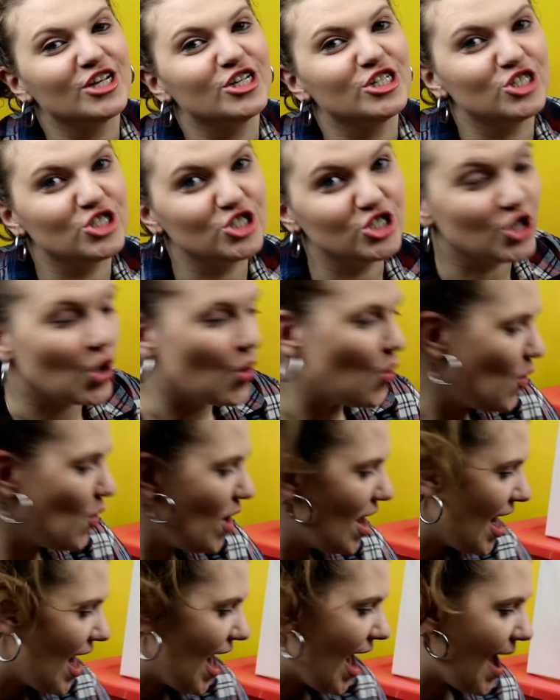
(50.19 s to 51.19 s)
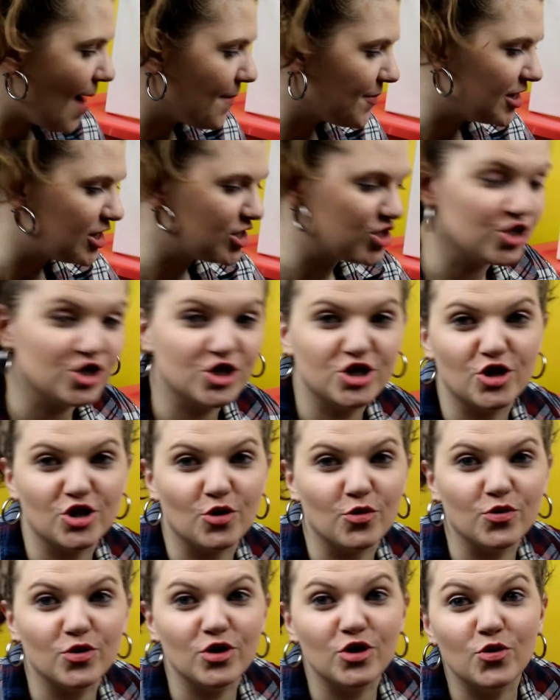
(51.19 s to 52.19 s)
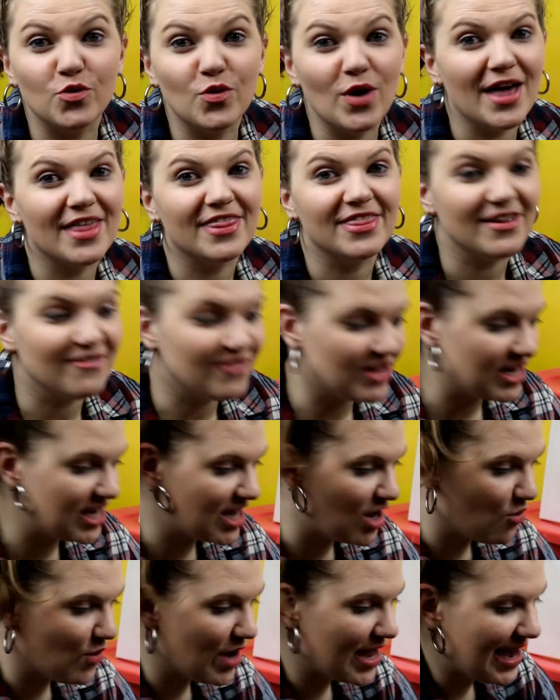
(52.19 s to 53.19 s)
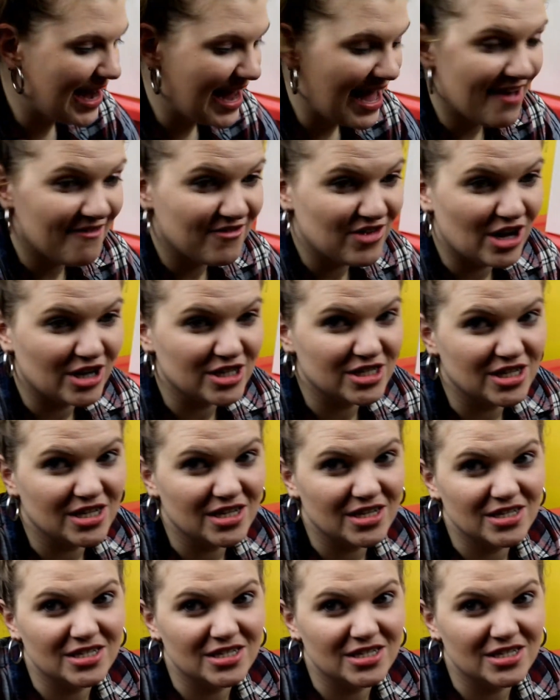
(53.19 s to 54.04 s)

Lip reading: So I'm going to show you the video, and I have not